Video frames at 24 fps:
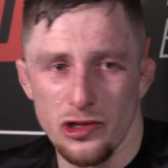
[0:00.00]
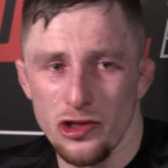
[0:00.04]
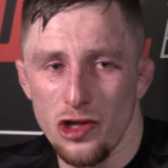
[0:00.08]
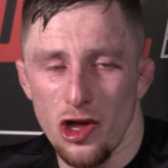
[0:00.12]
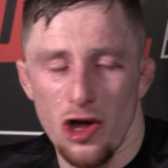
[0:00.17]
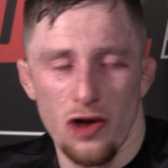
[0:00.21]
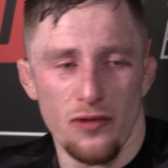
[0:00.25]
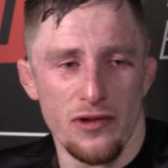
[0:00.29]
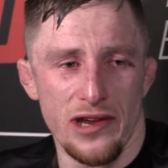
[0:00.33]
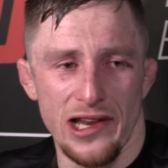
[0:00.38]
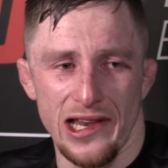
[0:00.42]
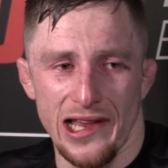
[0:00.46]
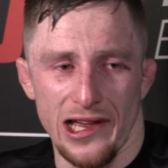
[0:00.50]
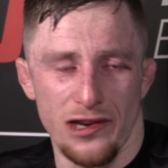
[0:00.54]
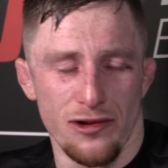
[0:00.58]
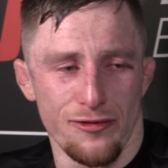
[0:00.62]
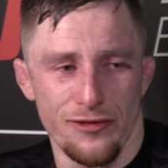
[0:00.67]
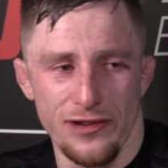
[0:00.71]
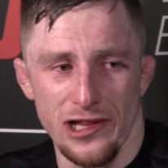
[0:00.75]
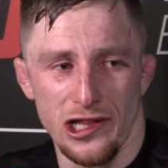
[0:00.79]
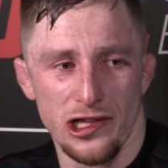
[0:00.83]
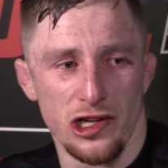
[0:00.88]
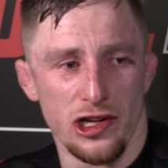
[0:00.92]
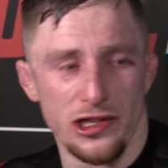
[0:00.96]
Not really. I
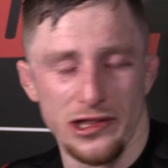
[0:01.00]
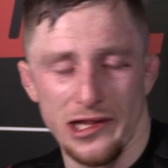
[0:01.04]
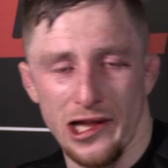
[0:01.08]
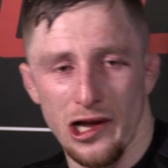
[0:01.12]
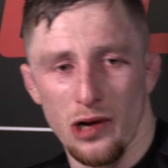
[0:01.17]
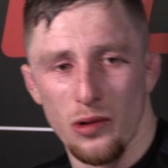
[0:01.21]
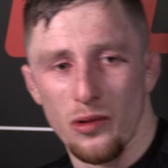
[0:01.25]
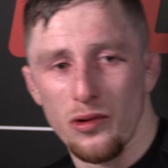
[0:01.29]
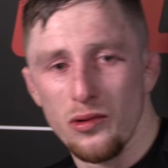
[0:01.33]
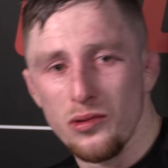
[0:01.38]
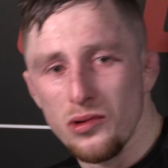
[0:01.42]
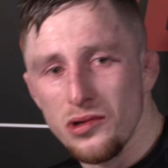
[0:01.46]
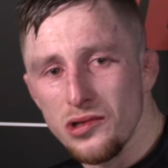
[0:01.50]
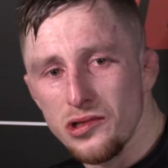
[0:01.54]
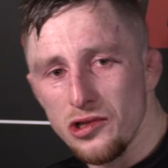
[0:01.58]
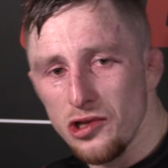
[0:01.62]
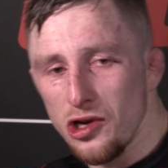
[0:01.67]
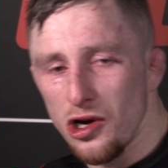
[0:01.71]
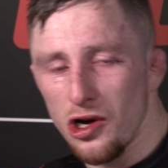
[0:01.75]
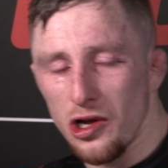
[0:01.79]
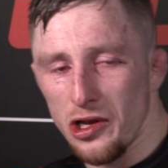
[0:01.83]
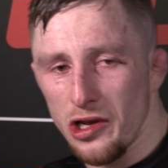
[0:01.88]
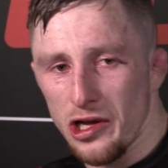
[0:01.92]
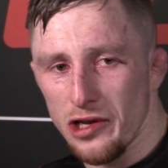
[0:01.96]
don't feel good now.
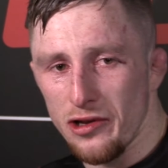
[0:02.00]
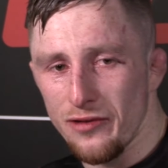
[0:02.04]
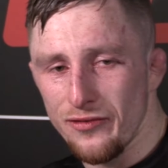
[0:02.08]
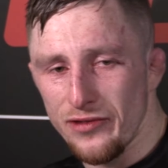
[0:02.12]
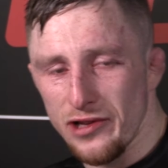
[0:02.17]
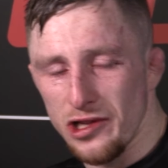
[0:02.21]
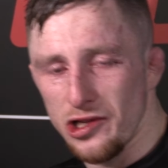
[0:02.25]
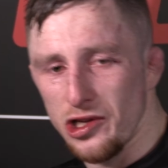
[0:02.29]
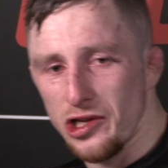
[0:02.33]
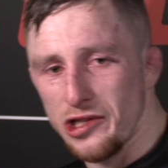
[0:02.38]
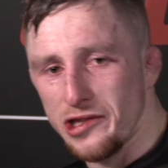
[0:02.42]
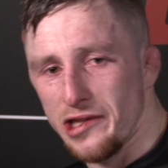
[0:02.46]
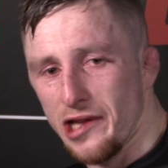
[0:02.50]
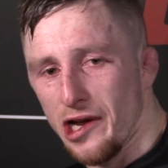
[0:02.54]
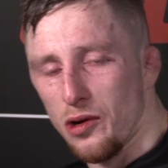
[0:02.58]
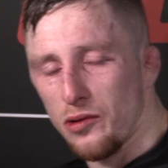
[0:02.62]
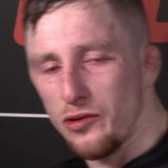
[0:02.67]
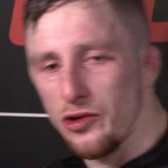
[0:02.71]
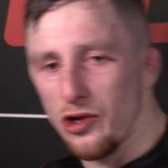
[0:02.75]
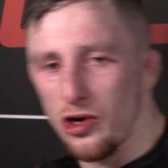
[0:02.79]
No, I don't feel good now.